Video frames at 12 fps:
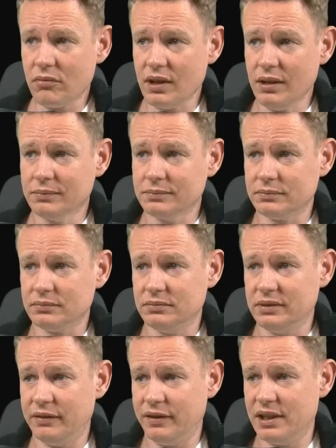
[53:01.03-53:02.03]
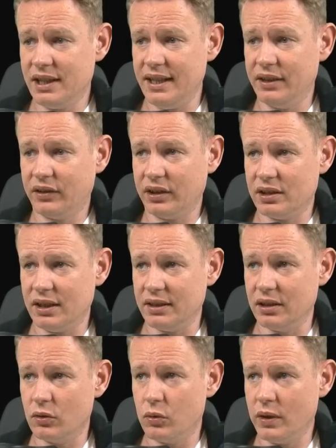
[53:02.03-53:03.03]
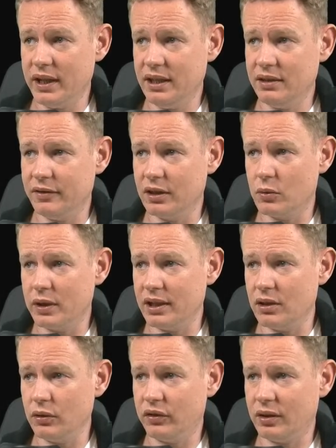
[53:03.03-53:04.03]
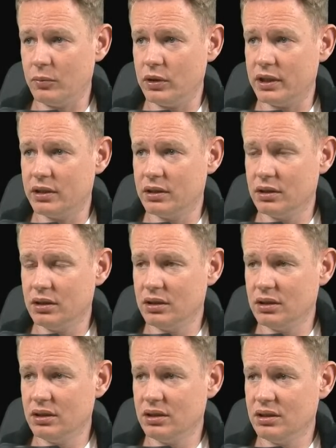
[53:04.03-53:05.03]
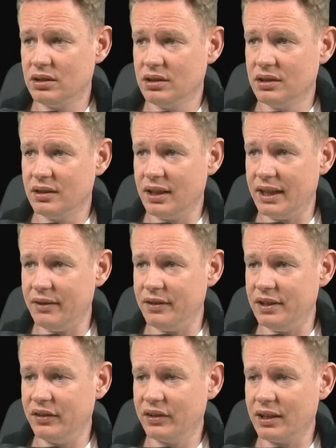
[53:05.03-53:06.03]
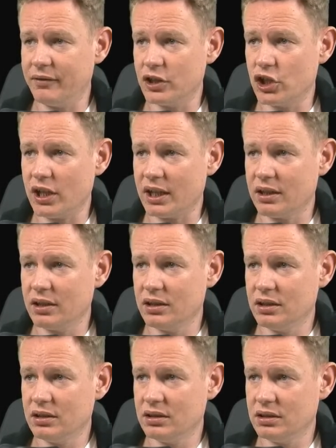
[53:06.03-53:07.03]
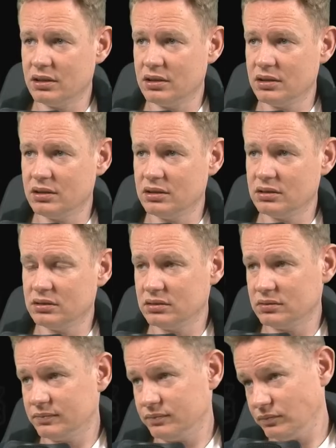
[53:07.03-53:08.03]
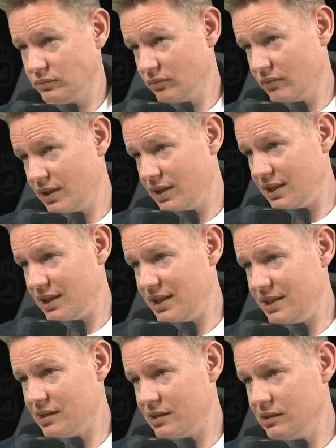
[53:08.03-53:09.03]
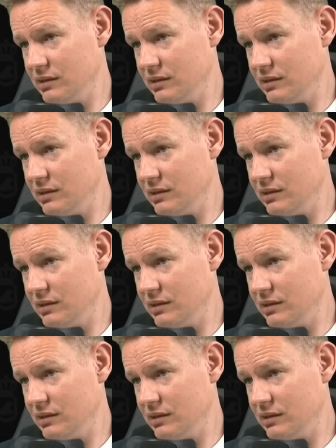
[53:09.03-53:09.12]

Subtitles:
If he takes, I take the queen. If the queen goes somewhere, I have a discovered check. And here,